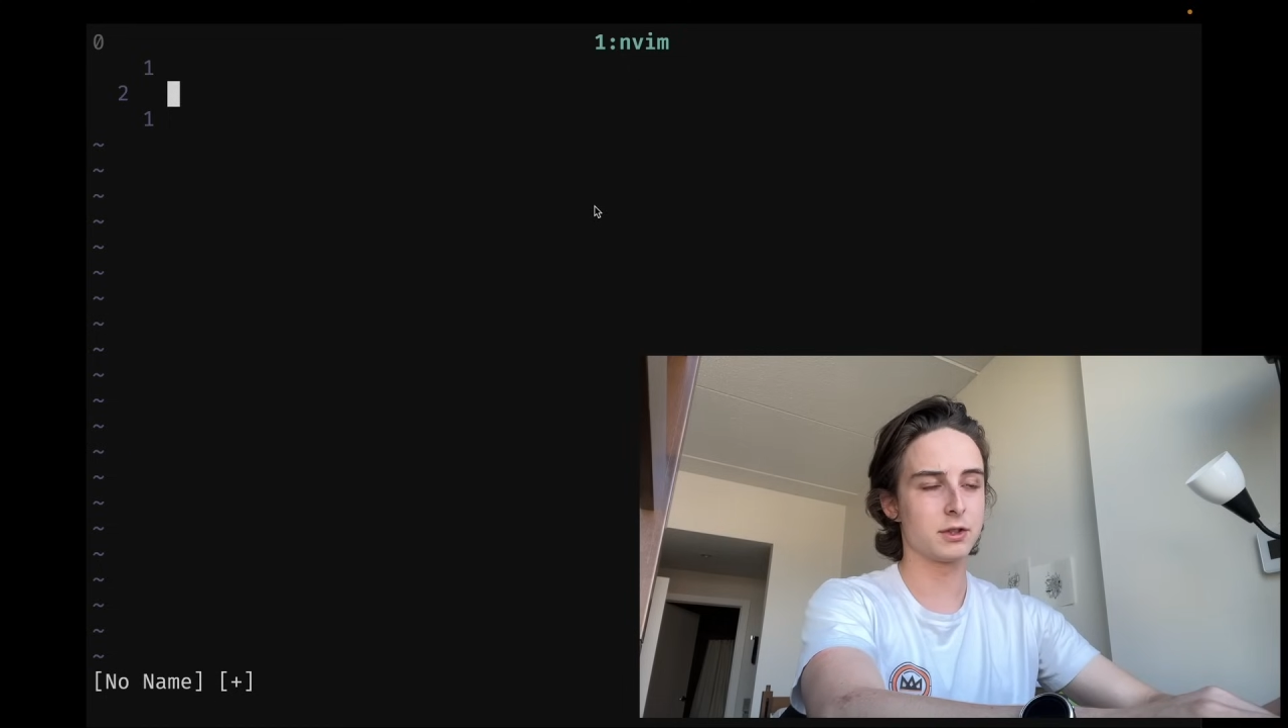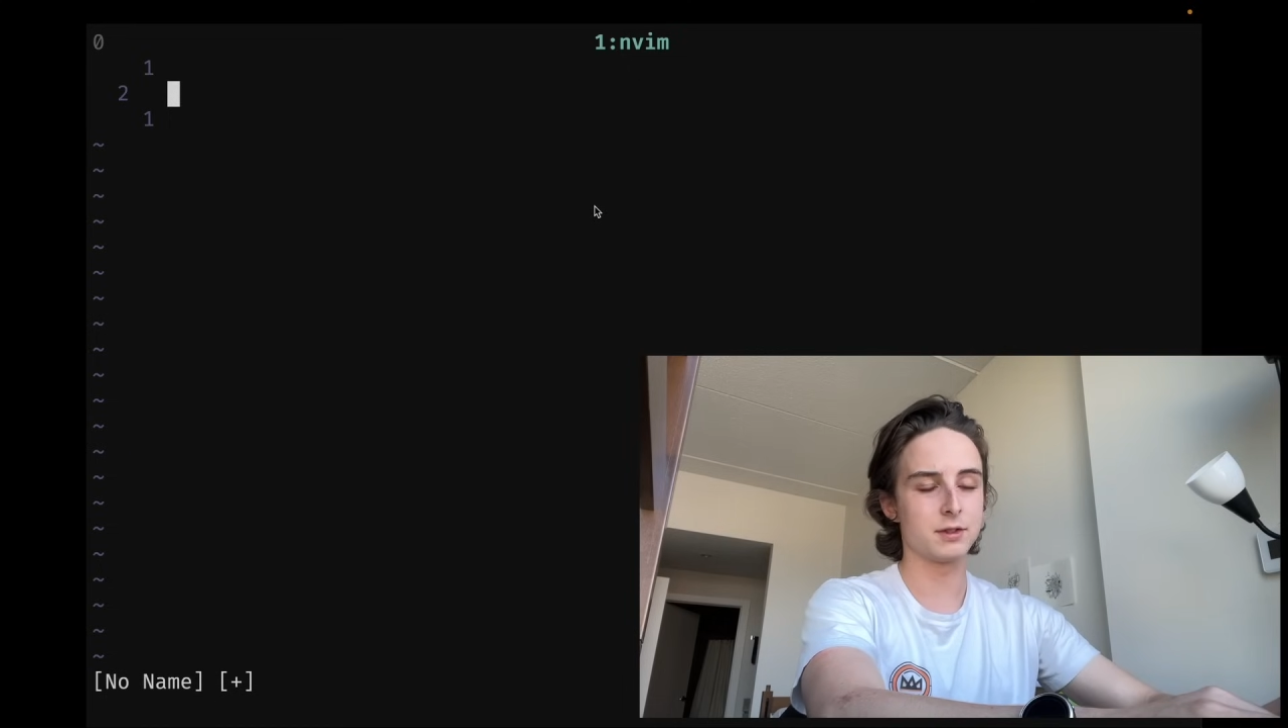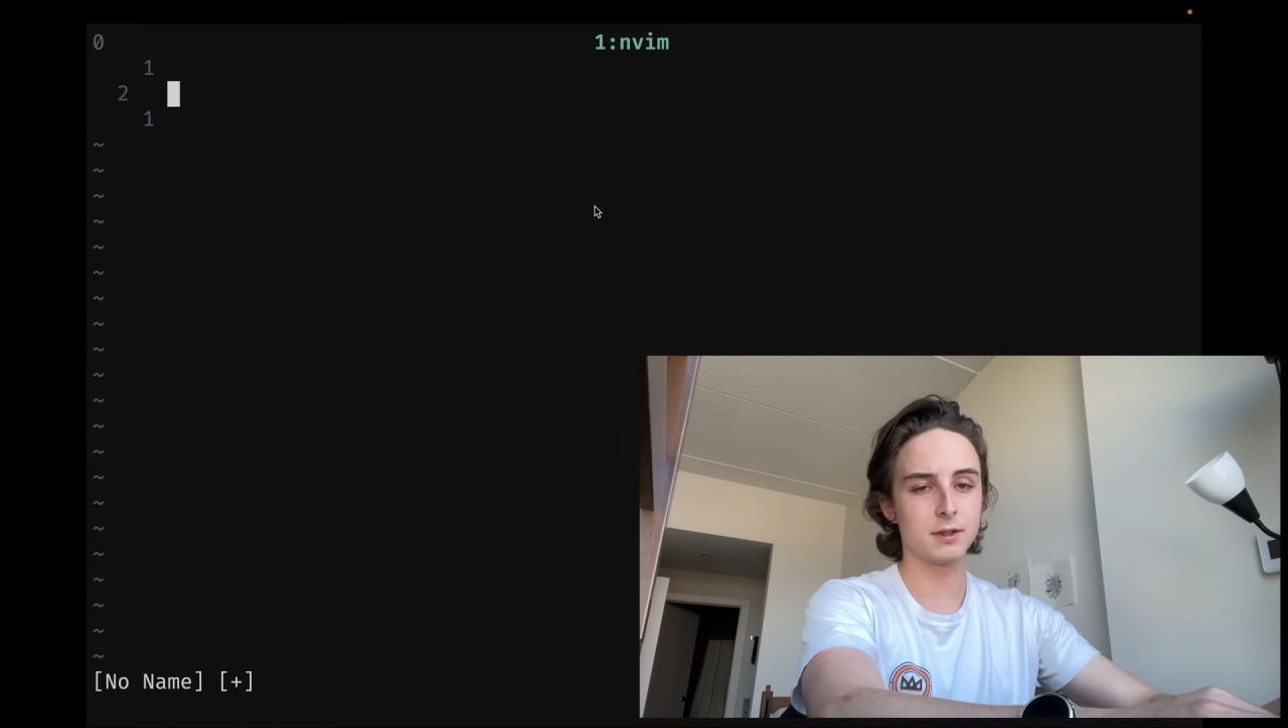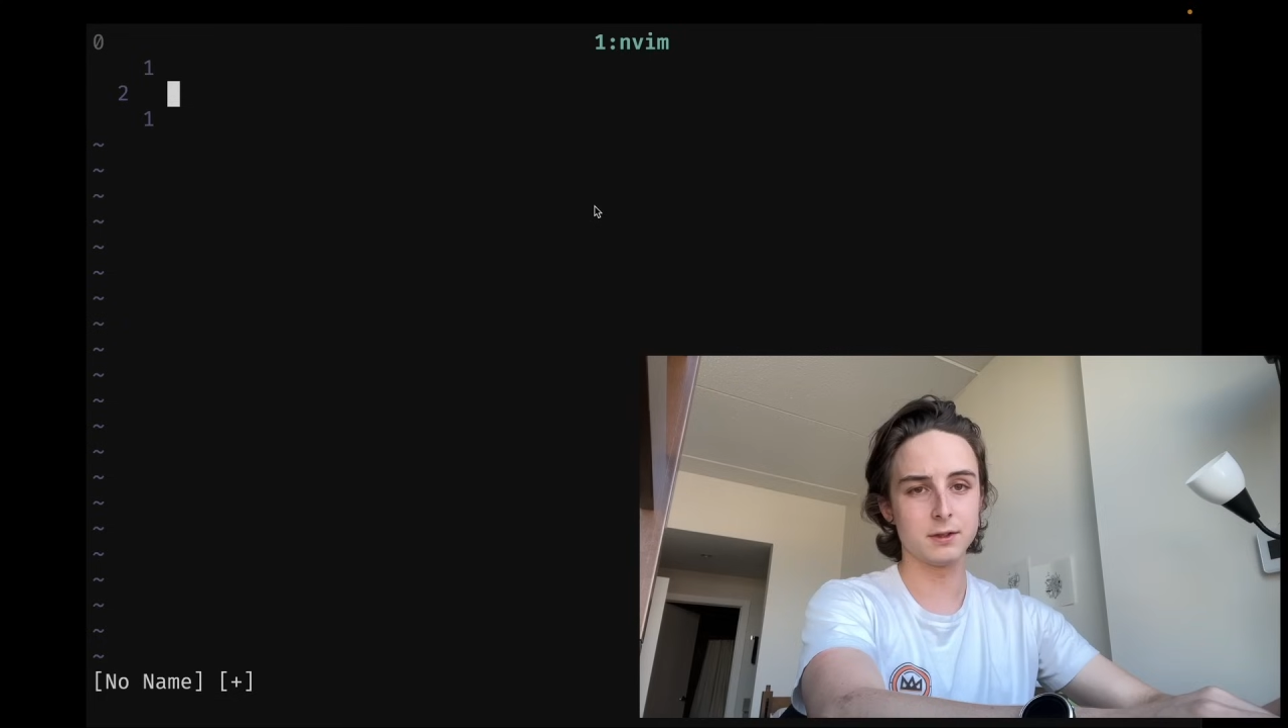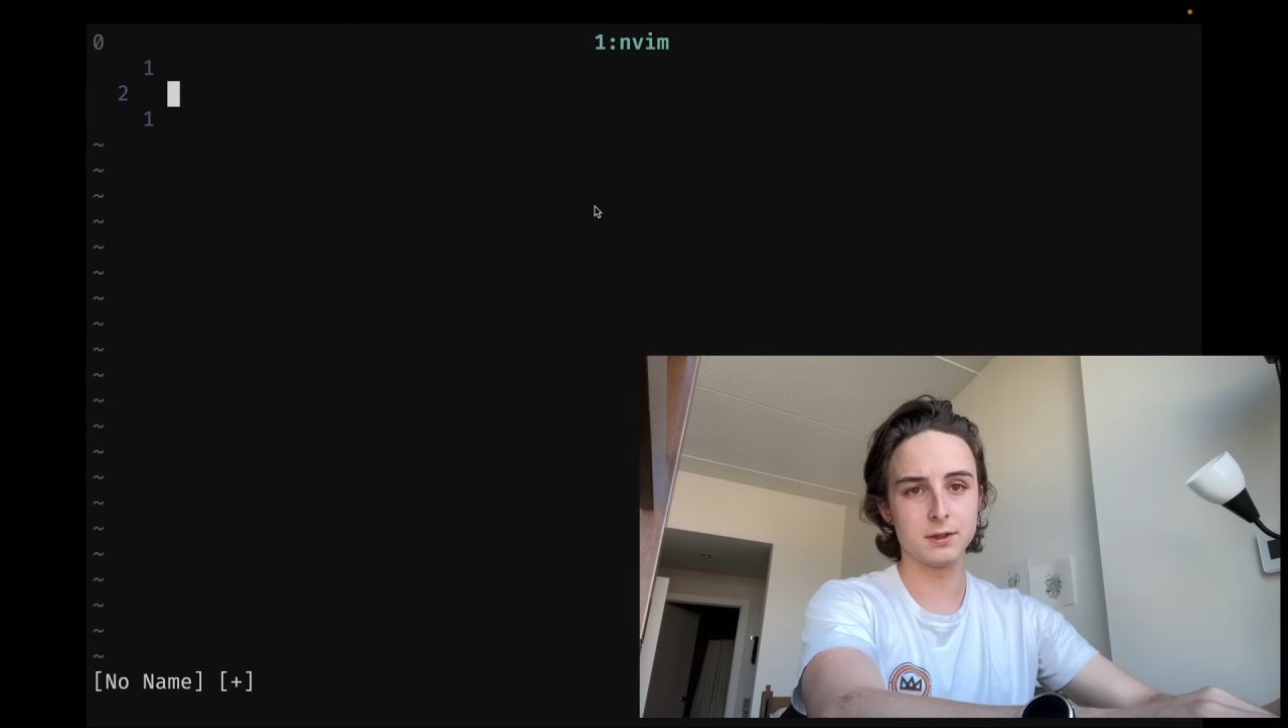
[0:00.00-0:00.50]

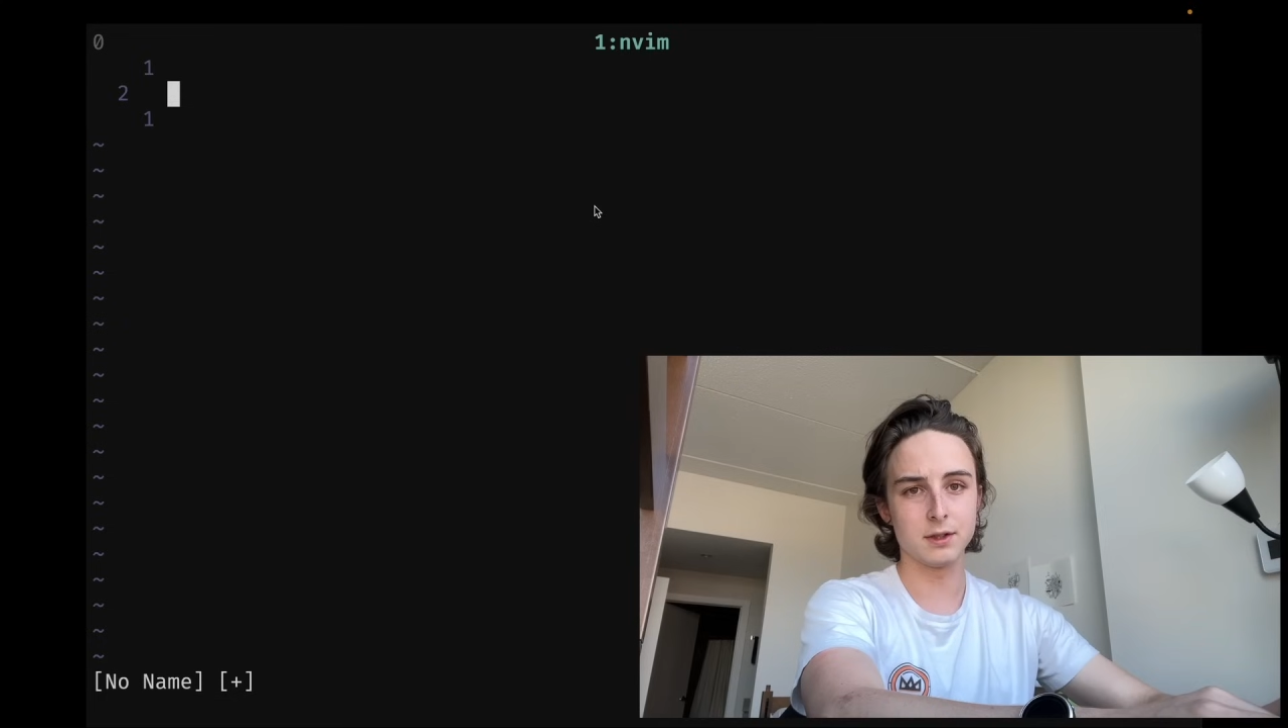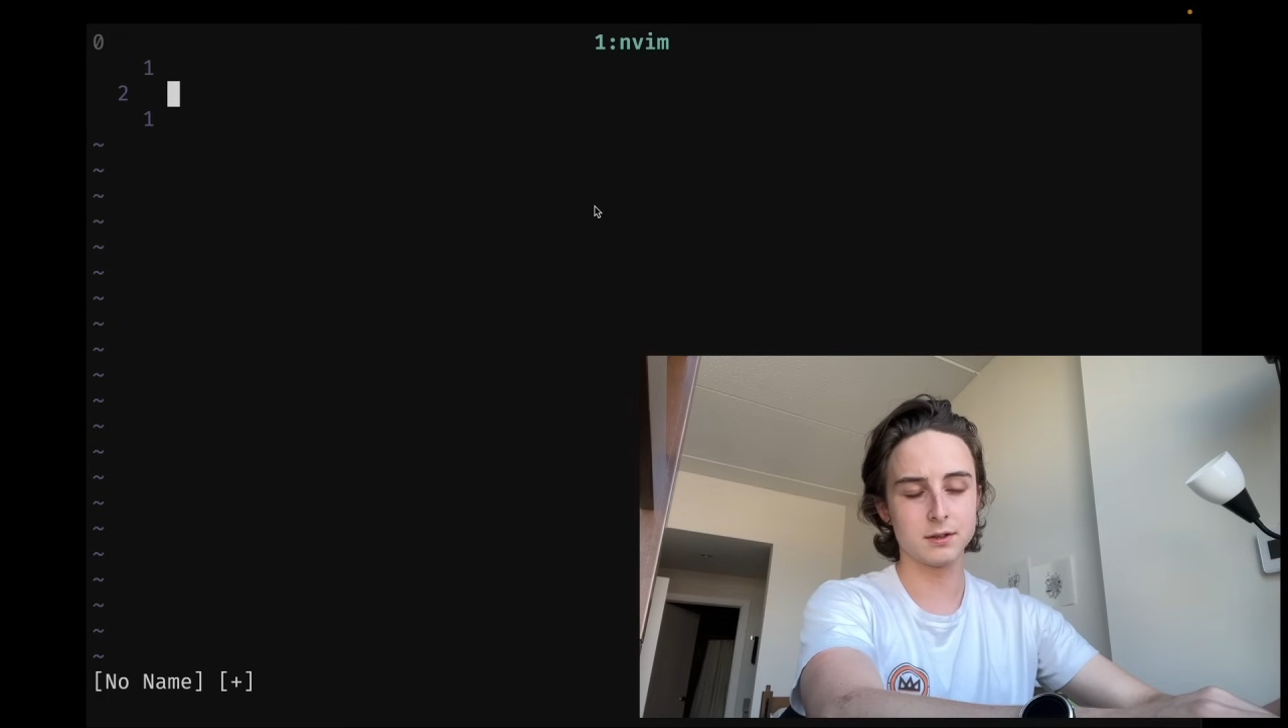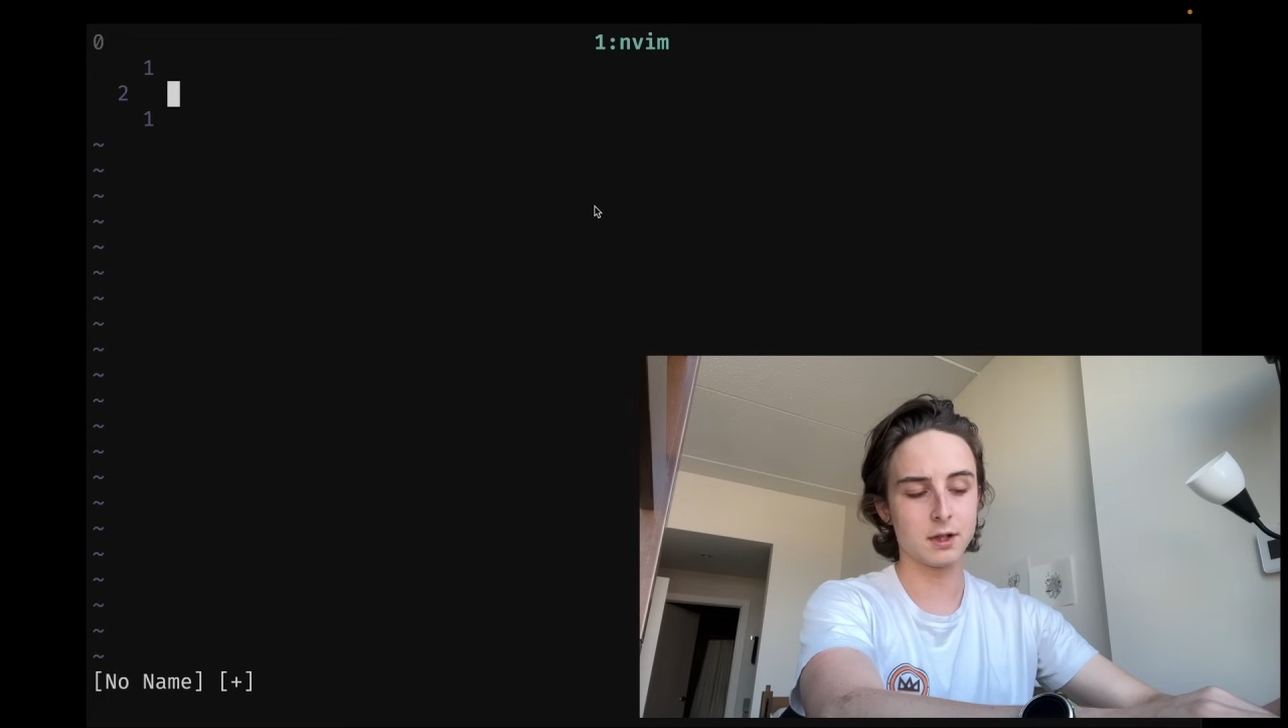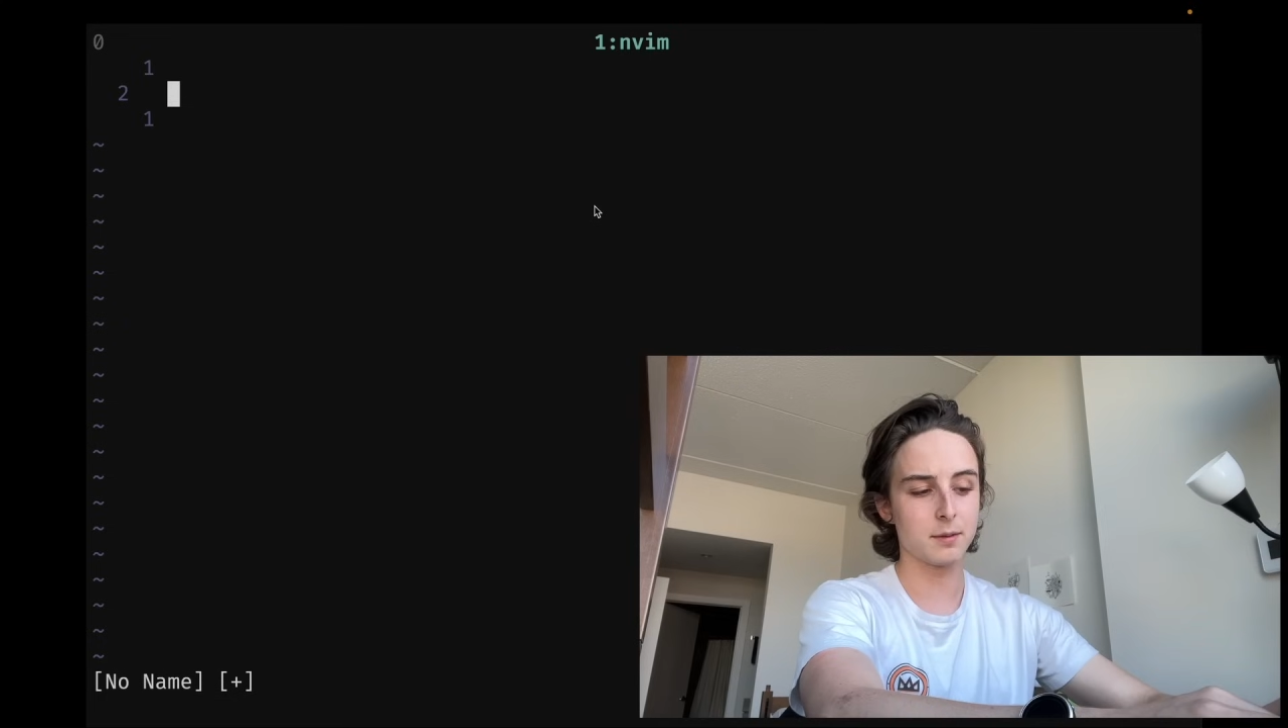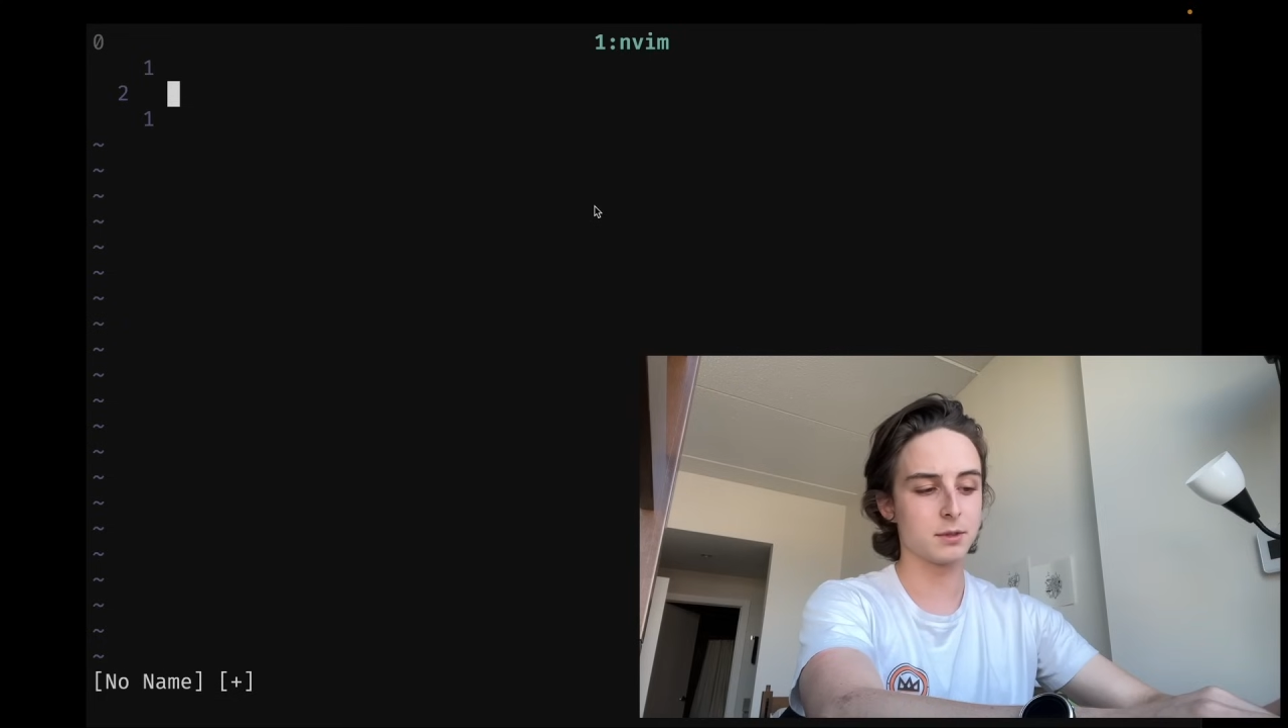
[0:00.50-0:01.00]
as easy to
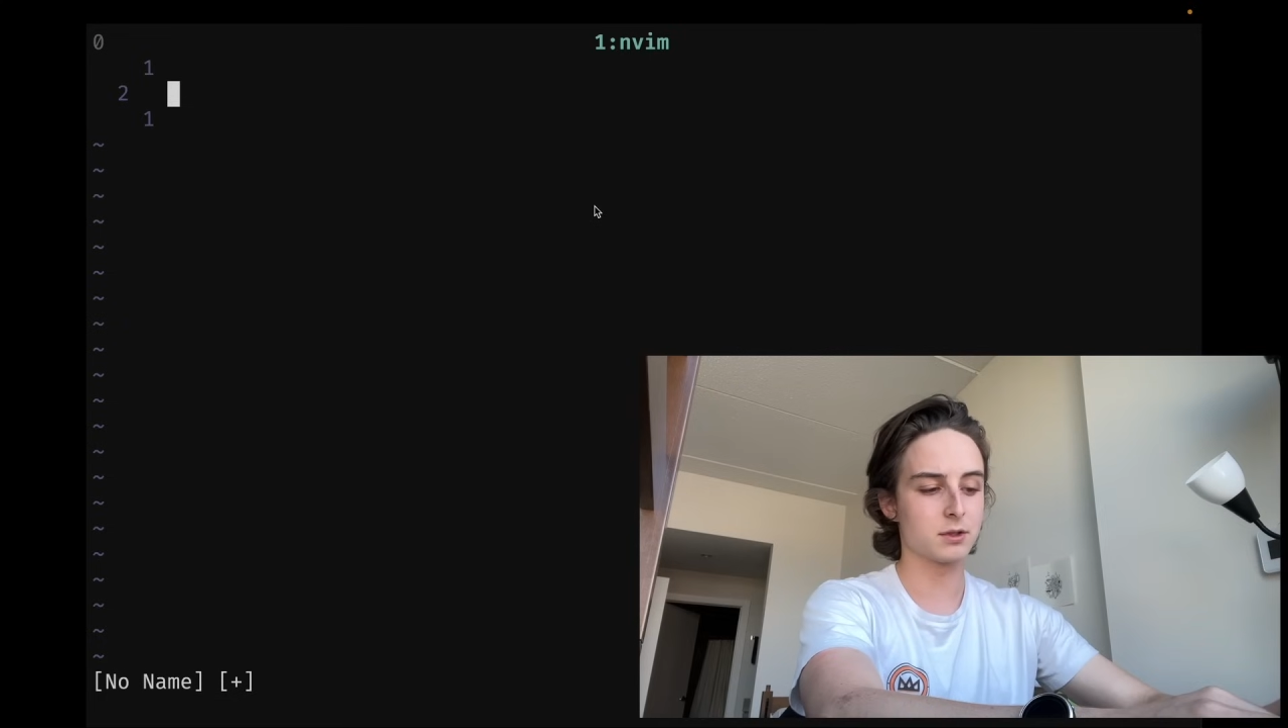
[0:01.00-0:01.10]
type